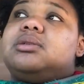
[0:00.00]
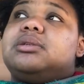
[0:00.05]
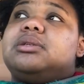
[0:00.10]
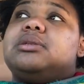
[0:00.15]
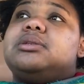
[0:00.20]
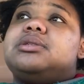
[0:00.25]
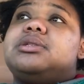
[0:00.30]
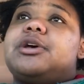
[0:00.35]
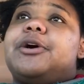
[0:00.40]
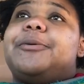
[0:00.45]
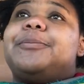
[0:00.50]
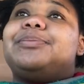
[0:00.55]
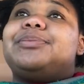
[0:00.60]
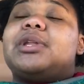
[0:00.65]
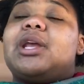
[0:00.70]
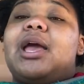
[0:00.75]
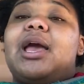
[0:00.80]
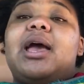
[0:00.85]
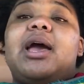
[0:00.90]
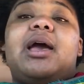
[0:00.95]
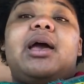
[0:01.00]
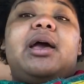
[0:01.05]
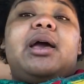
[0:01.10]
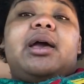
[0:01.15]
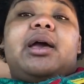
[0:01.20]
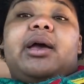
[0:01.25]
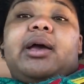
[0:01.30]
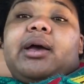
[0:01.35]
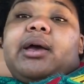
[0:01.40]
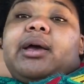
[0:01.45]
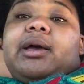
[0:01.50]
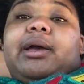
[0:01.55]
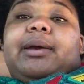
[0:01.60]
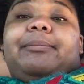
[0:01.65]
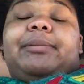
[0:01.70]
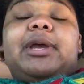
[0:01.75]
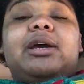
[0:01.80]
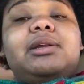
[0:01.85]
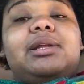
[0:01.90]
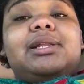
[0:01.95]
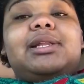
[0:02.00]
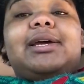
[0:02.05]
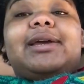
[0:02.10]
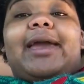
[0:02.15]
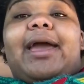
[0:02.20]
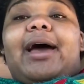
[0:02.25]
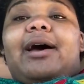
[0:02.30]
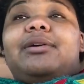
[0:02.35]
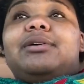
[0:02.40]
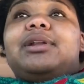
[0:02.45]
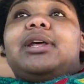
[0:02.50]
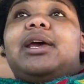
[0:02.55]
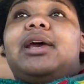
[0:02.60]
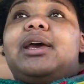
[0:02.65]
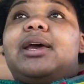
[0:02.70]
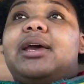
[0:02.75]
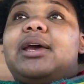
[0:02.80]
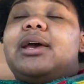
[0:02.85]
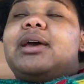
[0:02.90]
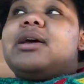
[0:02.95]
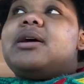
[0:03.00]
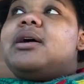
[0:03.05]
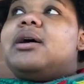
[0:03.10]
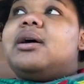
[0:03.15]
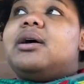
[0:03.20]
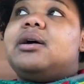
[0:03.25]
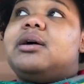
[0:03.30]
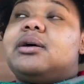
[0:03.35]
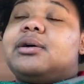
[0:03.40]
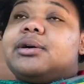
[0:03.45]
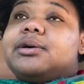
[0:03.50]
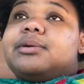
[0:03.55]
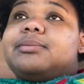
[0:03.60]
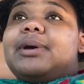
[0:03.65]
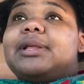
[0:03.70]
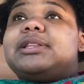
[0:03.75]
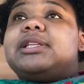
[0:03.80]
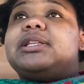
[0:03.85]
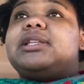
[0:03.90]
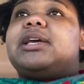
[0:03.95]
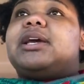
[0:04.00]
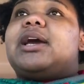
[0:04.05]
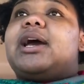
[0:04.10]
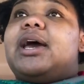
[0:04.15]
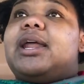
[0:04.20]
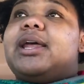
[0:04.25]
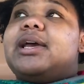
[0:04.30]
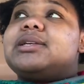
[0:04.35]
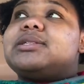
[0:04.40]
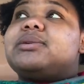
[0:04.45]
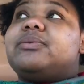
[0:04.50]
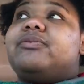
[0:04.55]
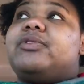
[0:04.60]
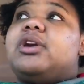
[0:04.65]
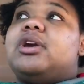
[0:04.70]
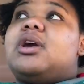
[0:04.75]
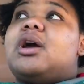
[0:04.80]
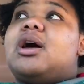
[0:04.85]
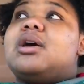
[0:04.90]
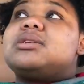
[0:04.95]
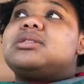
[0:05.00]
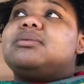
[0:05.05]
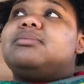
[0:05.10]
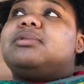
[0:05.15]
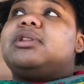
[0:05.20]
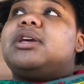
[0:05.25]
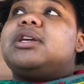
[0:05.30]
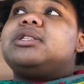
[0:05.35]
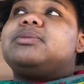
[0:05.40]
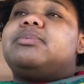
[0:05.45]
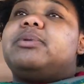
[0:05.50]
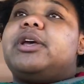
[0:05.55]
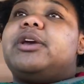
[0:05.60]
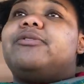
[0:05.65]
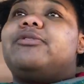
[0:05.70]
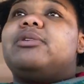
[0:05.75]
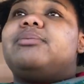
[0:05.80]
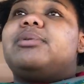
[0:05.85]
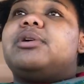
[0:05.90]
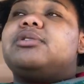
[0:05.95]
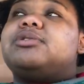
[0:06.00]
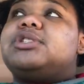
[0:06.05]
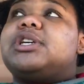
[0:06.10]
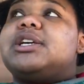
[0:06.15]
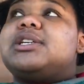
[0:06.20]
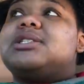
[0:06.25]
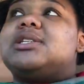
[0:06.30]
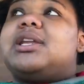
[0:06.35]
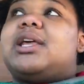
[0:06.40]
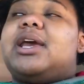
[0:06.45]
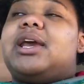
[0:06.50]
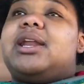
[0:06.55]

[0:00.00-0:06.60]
So be on the lookout. I think that God has some very awesome things planned for both Jason and